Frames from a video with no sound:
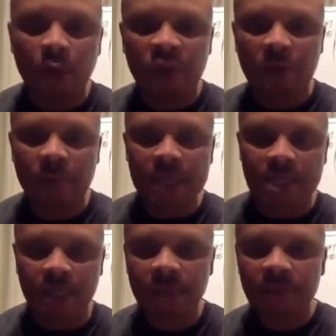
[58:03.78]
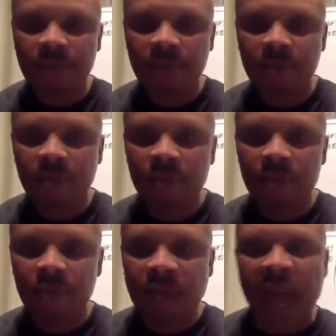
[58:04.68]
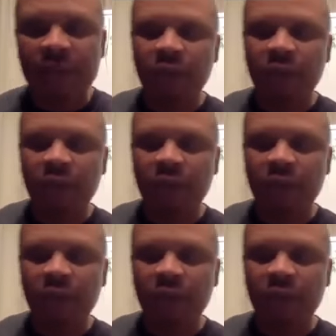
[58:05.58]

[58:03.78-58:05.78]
over for pizza. Have